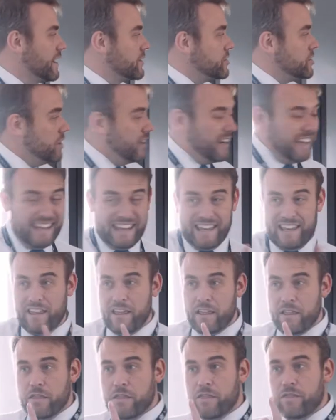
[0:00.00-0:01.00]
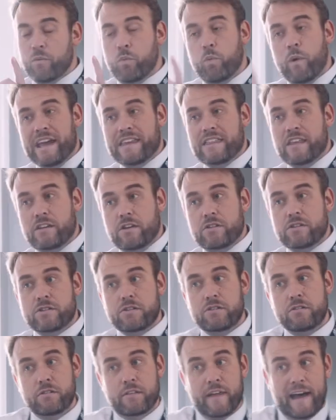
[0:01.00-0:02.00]
the GCSE. We've
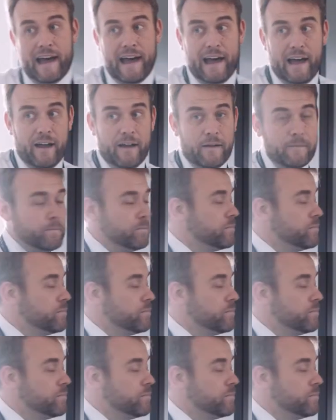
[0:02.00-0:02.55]
taken all of the topics